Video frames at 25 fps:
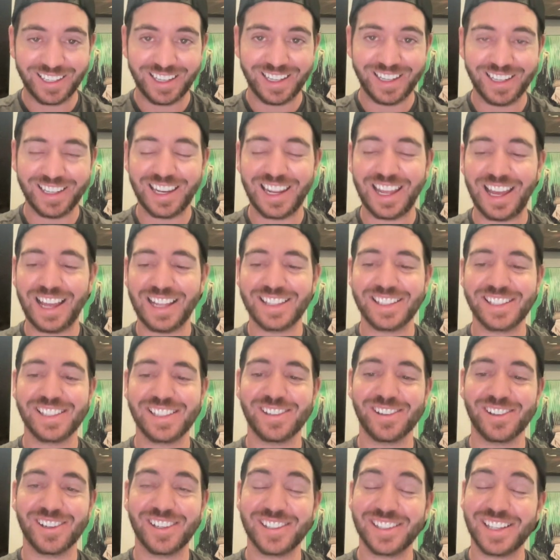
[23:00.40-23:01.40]
in that
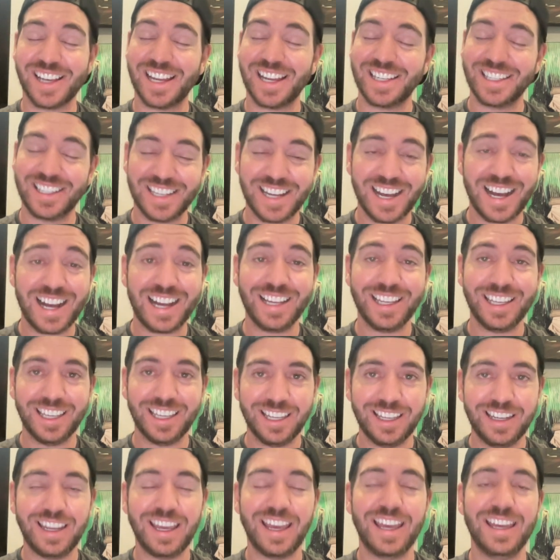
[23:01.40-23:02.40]
series and not
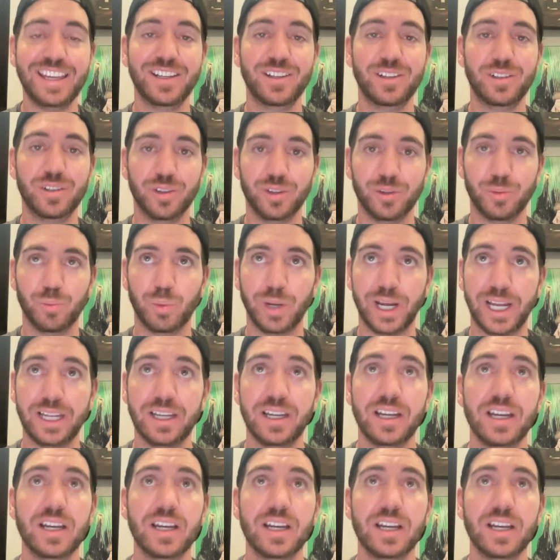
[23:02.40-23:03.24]
in a good way.